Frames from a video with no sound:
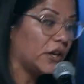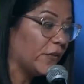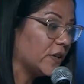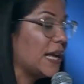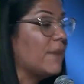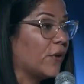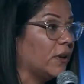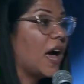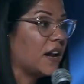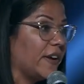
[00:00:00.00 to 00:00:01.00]
first step for a
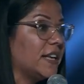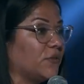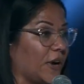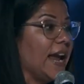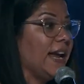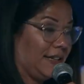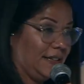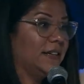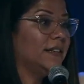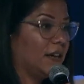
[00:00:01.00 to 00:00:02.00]
lot of us, right?
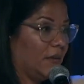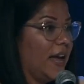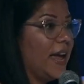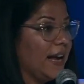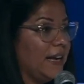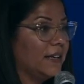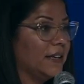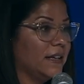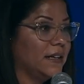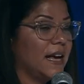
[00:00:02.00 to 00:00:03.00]
Okay?
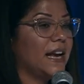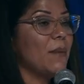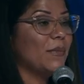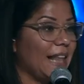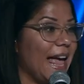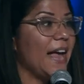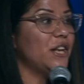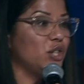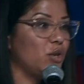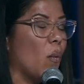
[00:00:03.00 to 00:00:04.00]
And I'm glad
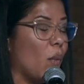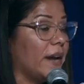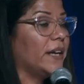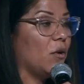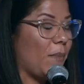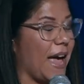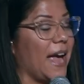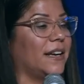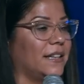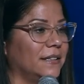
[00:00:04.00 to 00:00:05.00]
you don't want to go
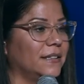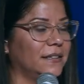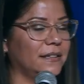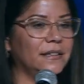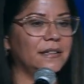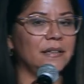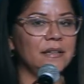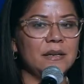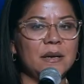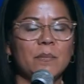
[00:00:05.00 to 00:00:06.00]
back,
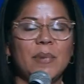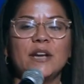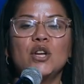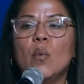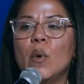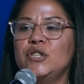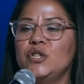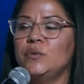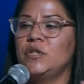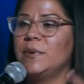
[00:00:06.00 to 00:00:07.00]
but I don't want
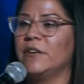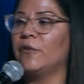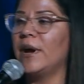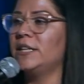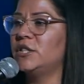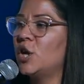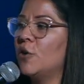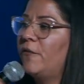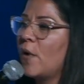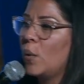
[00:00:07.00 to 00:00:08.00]
you to be afraid to go
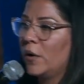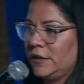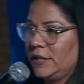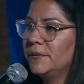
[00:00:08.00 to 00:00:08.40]
forward.